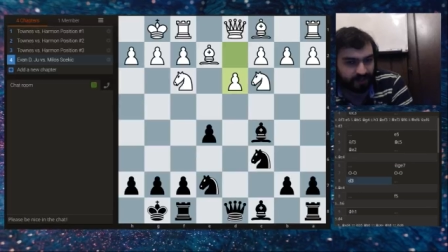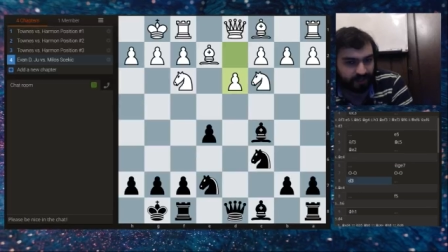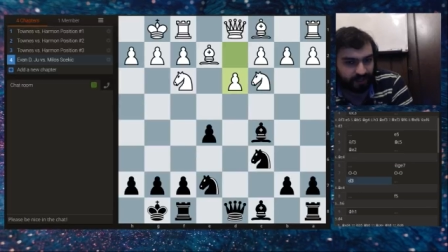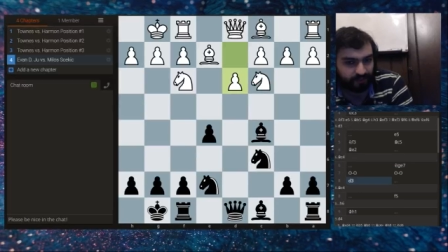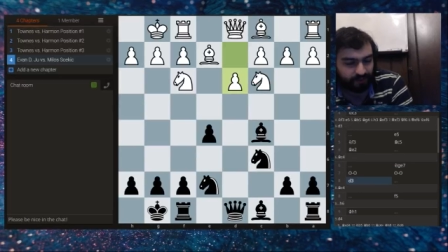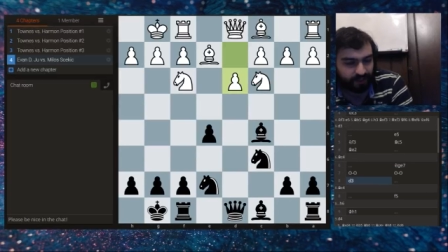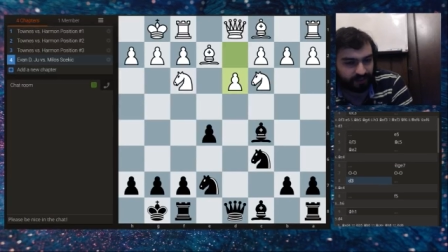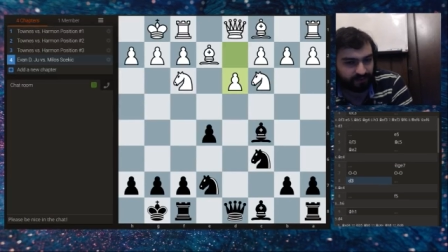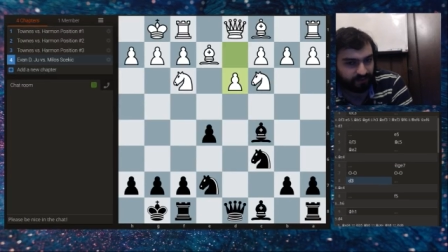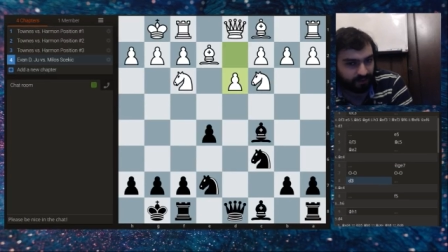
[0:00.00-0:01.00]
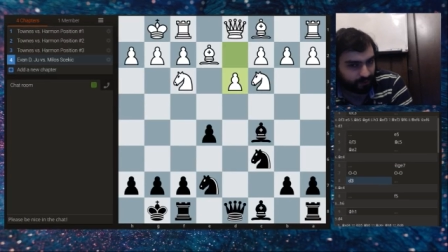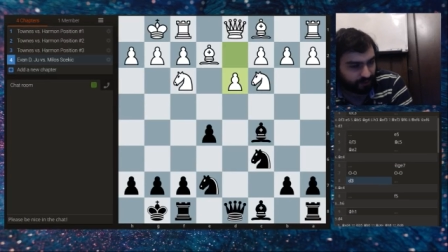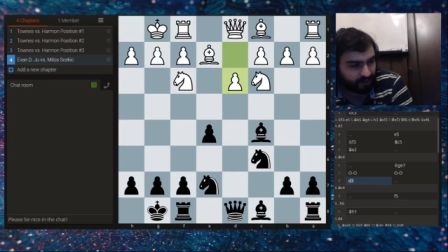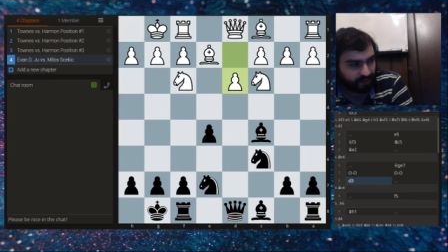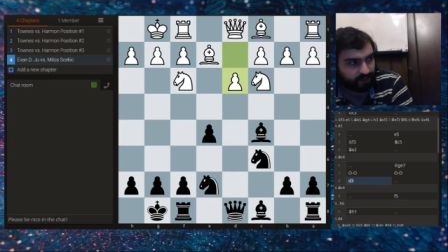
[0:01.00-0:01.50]
And then
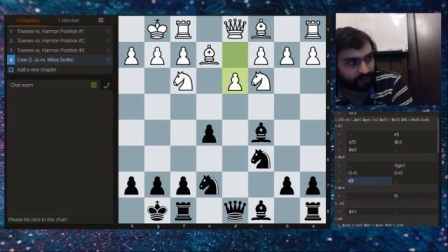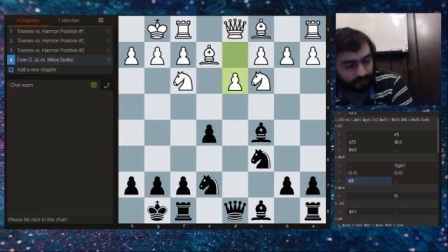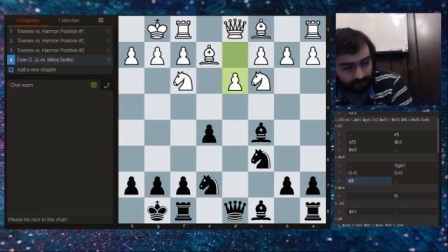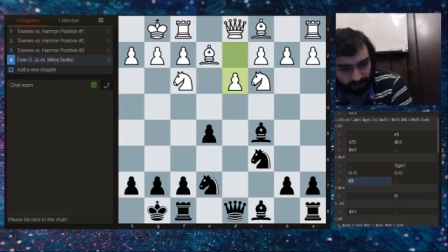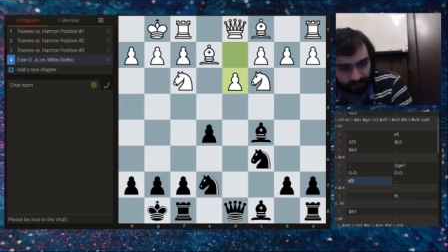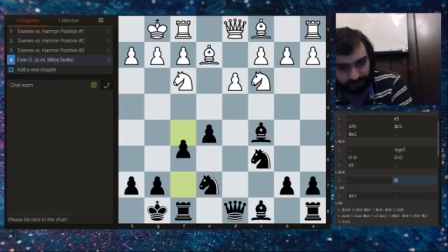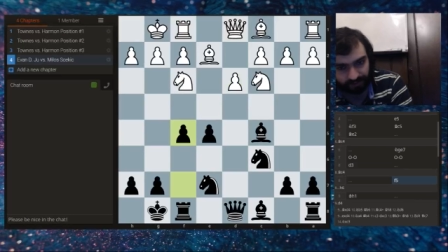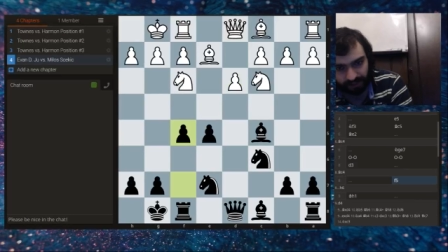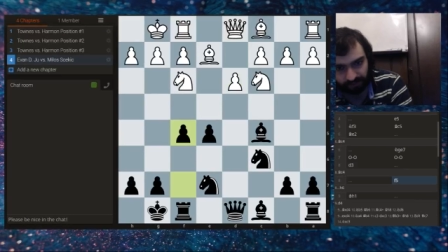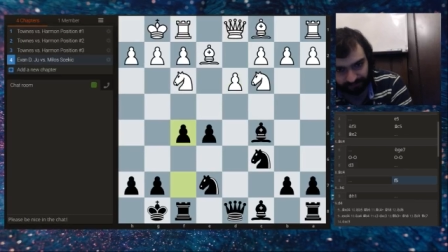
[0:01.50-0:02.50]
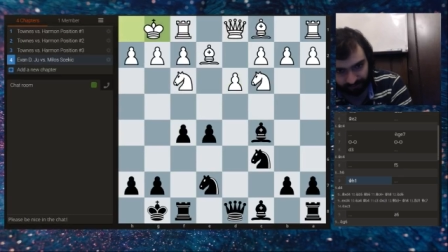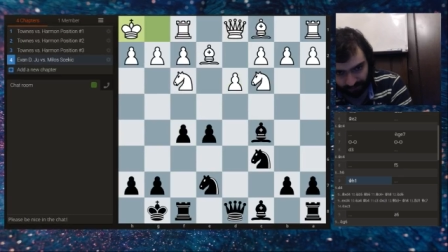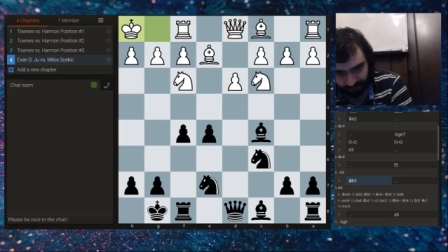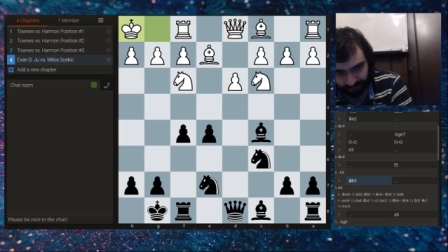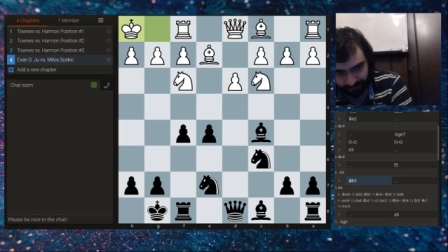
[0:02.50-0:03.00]
d3, another
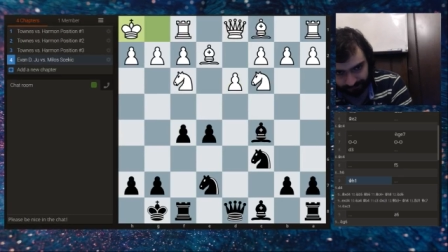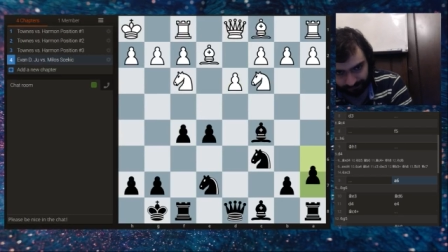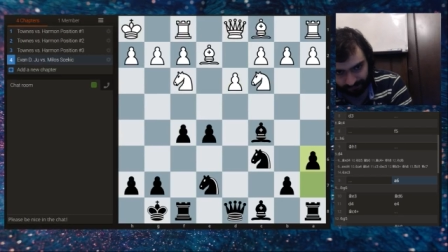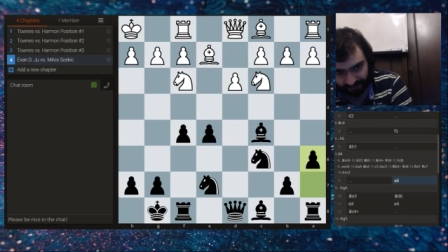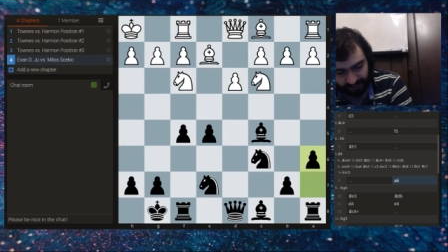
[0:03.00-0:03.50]
downfall. King